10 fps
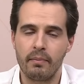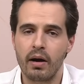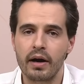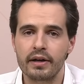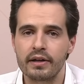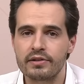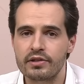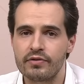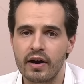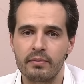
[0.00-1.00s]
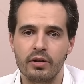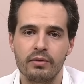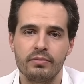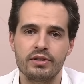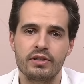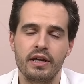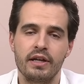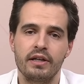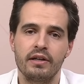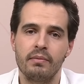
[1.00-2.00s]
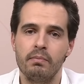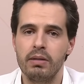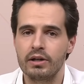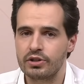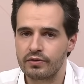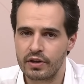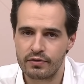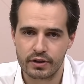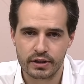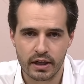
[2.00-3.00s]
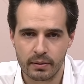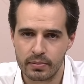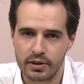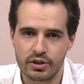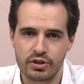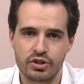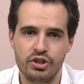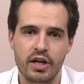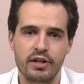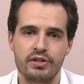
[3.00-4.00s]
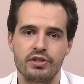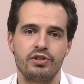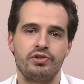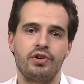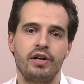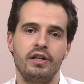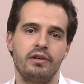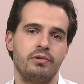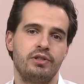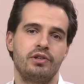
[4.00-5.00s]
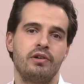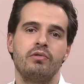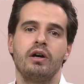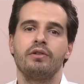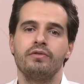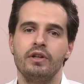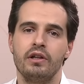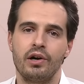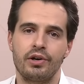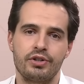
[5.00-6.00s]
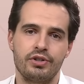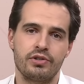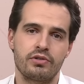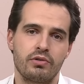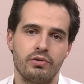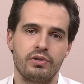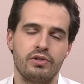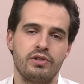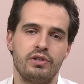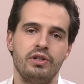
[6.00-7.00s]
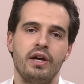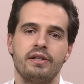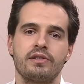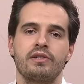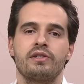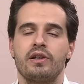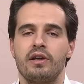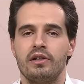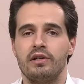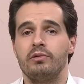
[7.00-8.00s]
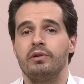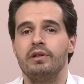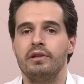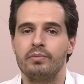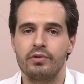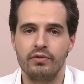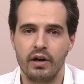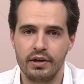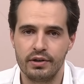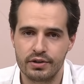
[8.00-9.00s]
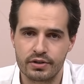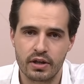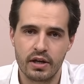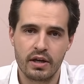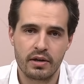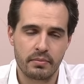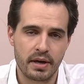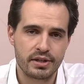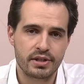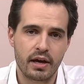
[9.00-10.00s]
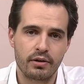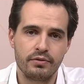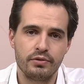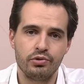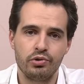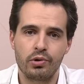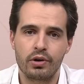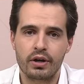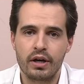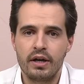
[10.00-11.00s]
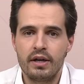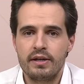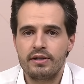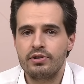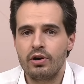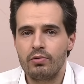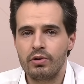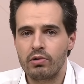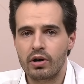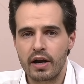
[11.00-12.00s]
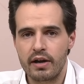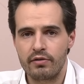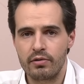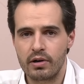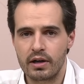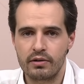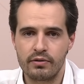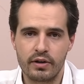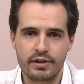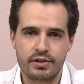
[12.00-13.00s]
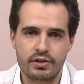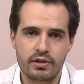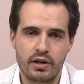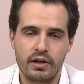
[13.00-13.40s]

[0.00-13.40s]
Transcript: Binance, if I'm not mistaken, a bunch of different companies, Genesis Trading, which are one of the largest OTC desks and liquidity providers based out of New York. So we were, every one of us,